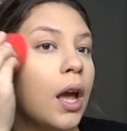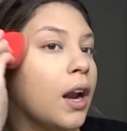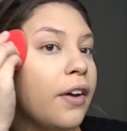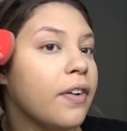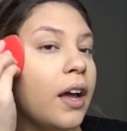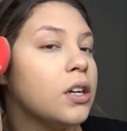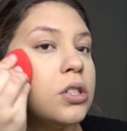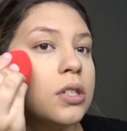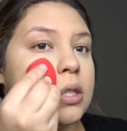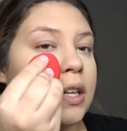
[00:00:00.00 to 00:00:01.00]
And I find
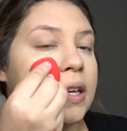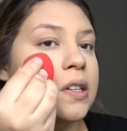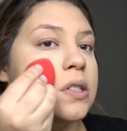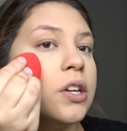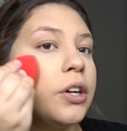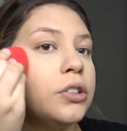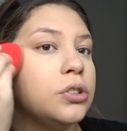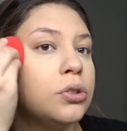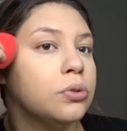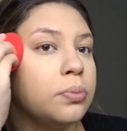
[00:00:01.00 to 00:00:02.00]
it's just easier
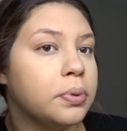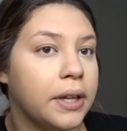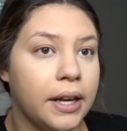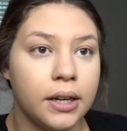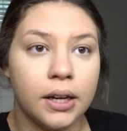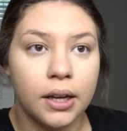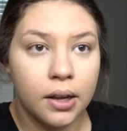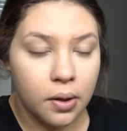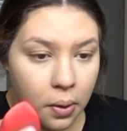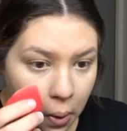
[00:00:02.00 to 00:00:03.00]
to blend.
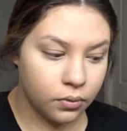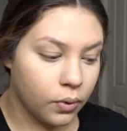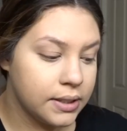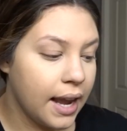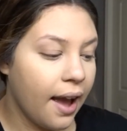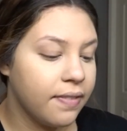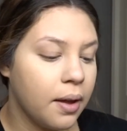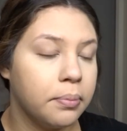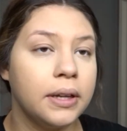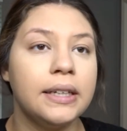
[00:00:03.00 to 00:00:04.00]
Once I have
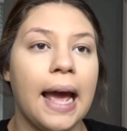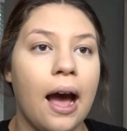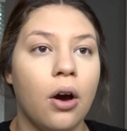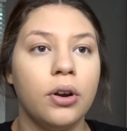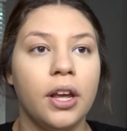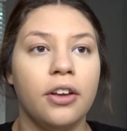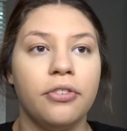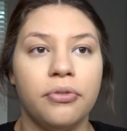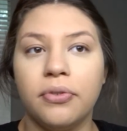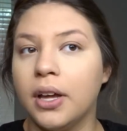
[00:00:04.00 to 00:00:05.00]
that blend out,
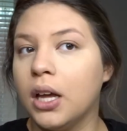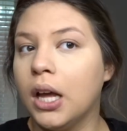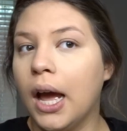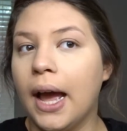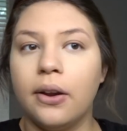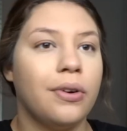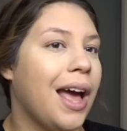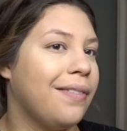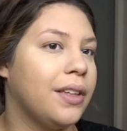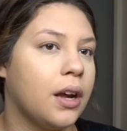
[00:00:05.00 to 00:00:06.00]
if I don't
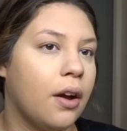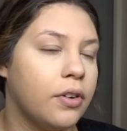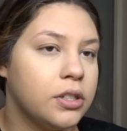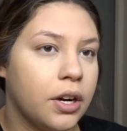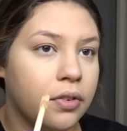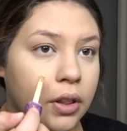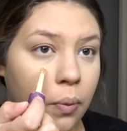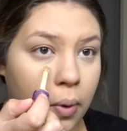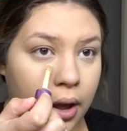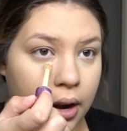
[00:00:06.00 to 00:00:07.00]
have the coverage I really
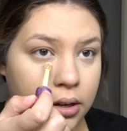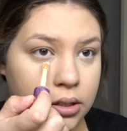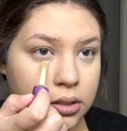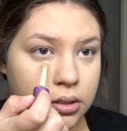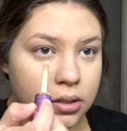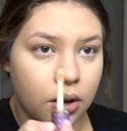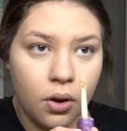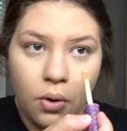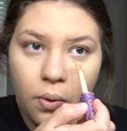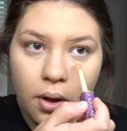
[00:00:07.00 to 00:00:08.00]
want, I just
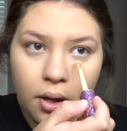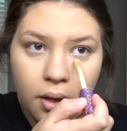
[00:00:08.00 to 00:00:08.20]
go